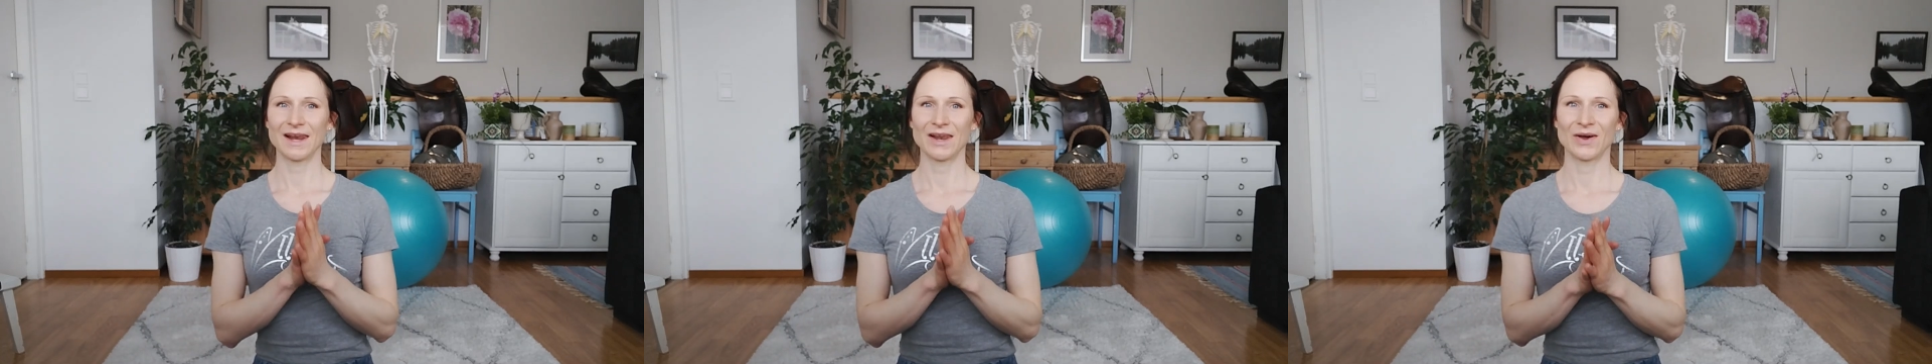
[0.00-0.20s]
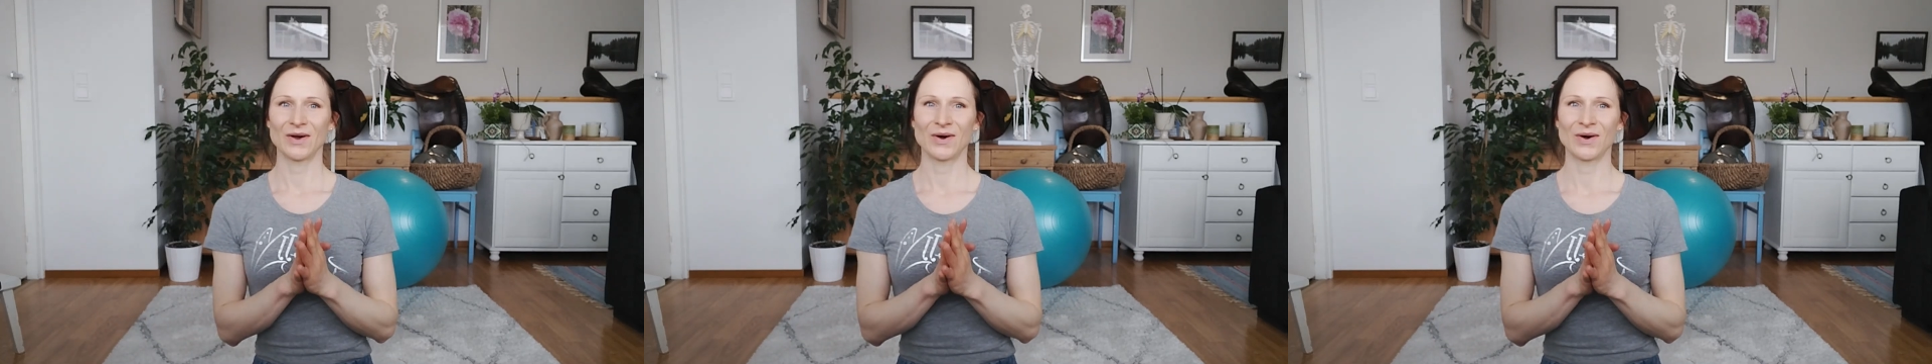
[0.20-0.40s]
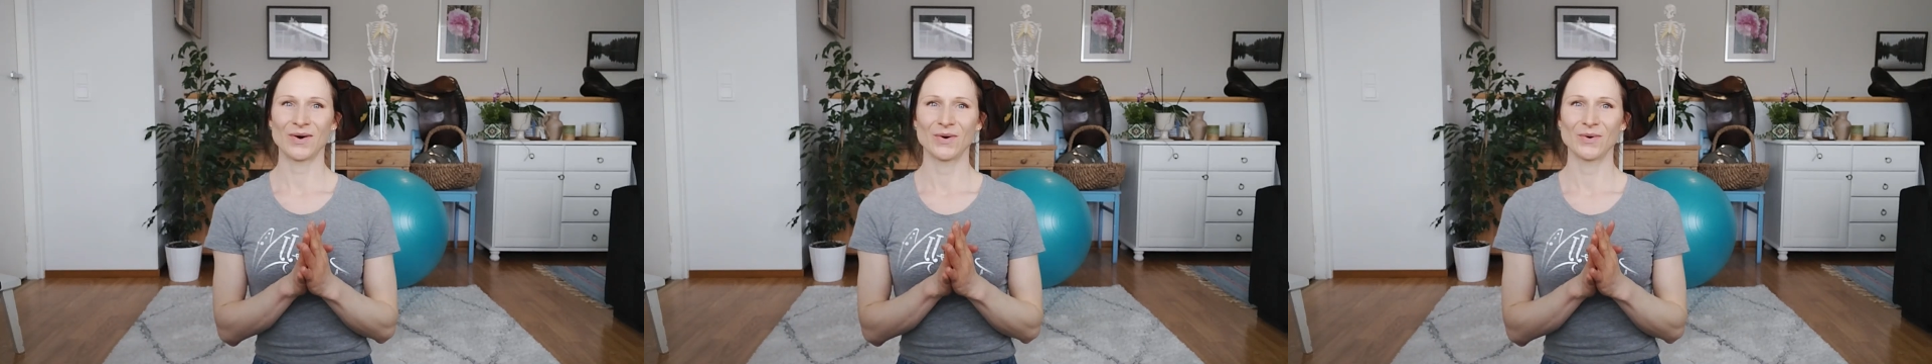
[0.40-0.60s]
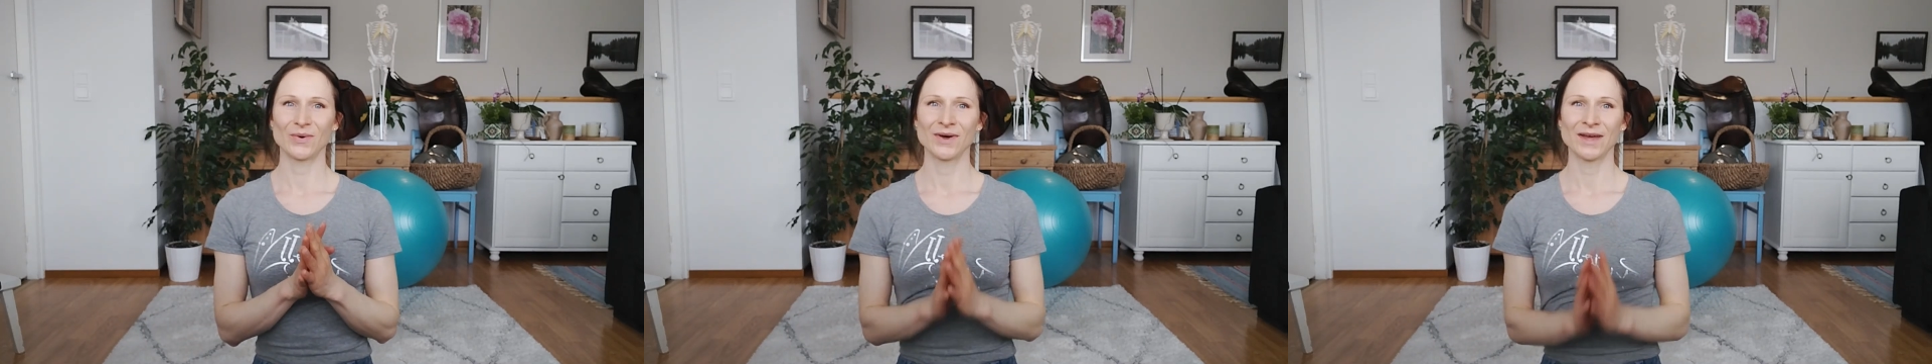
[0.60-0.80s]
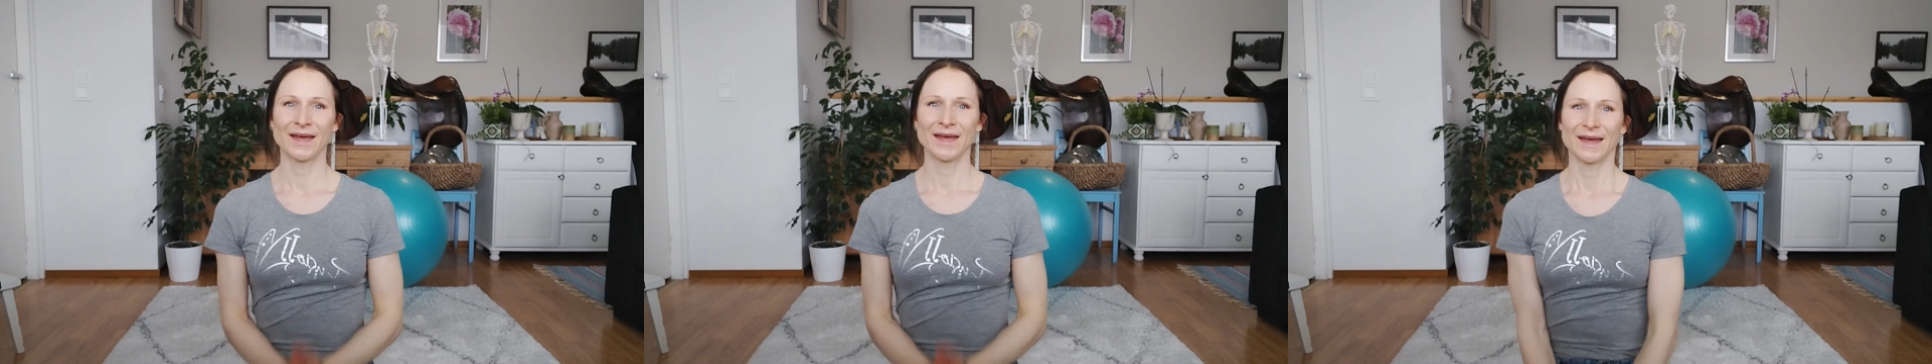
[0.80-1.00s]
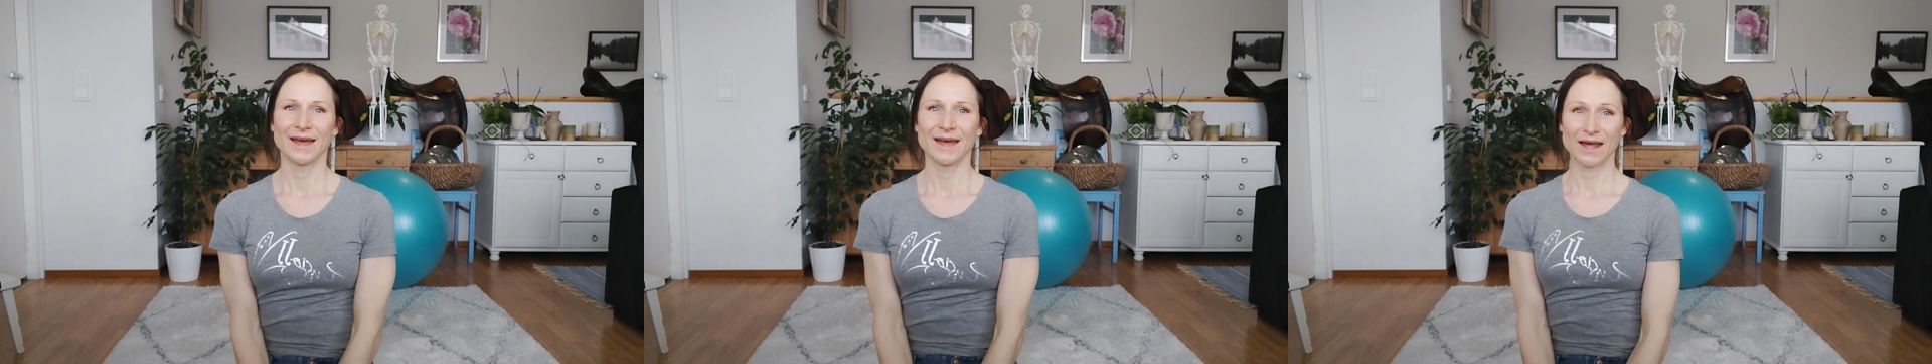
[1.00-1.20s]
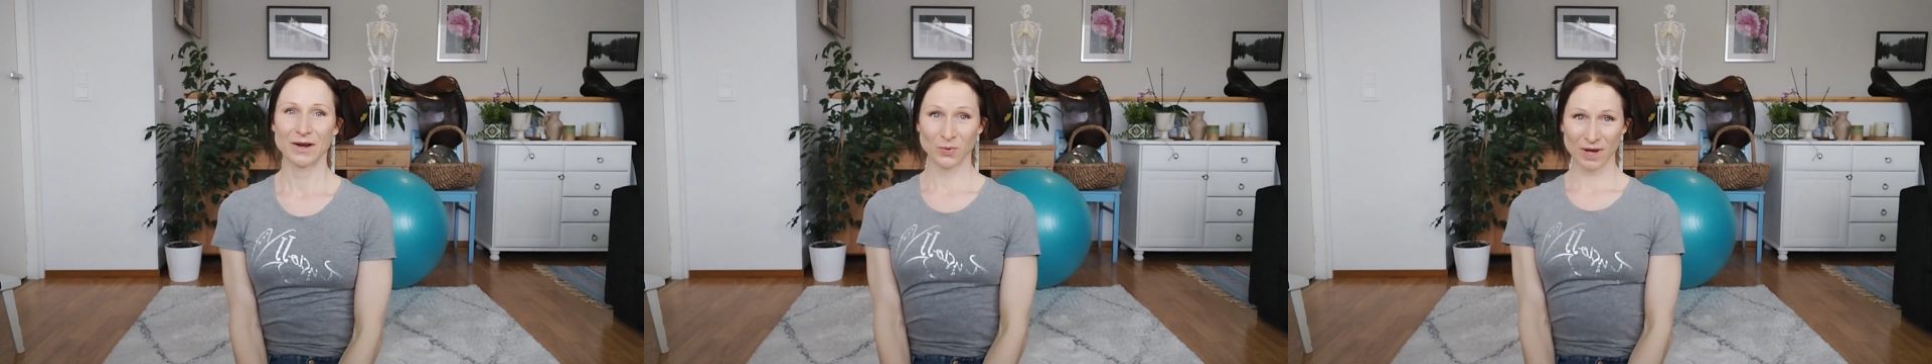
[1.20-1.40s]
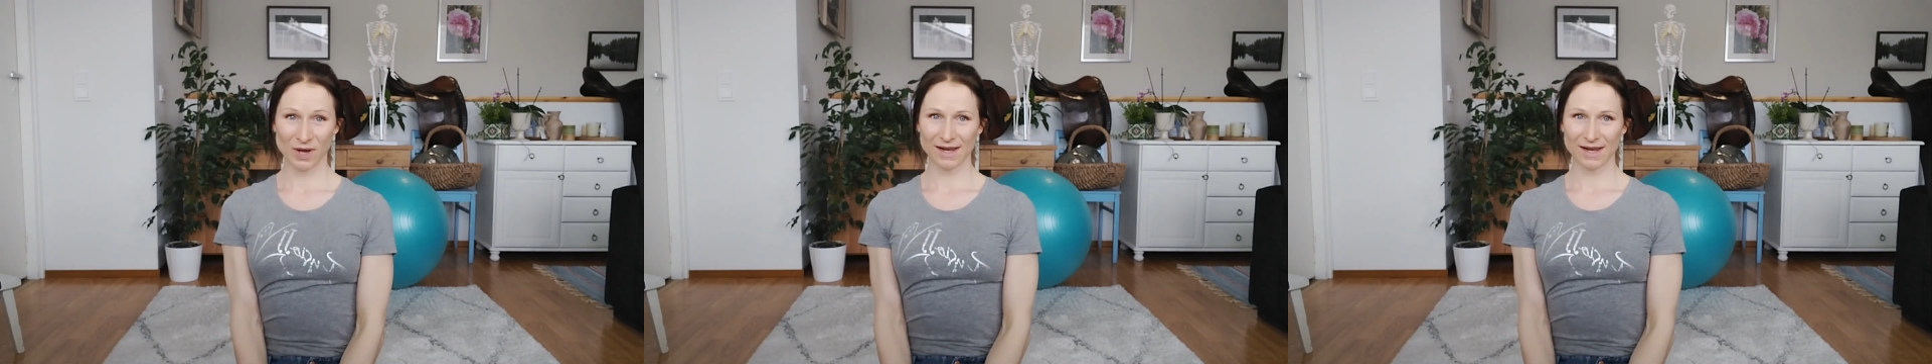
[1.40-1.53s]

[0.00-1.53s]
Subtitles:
Hello and